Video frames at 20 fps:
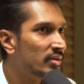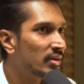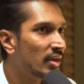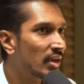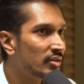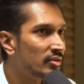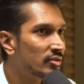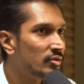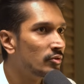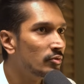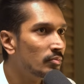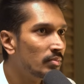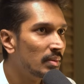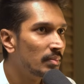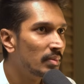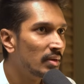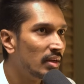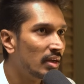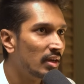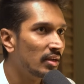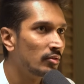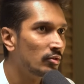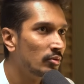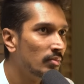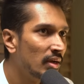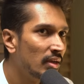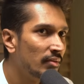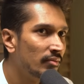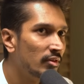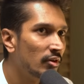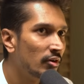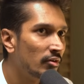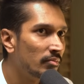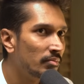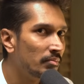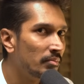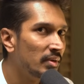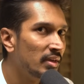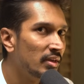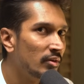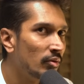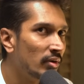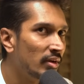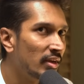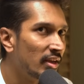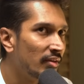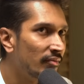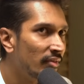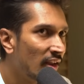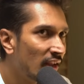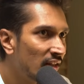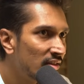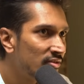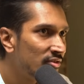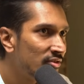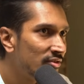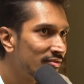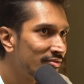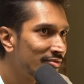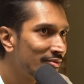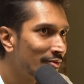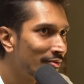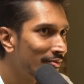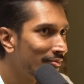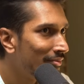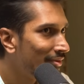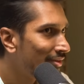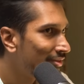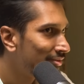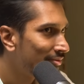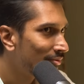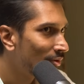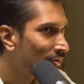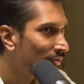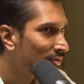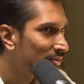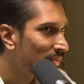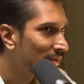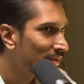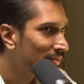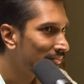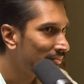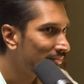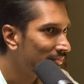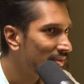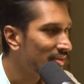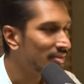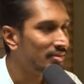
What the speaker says: which gets new people in Dubai without me going anywhere else. So it's always become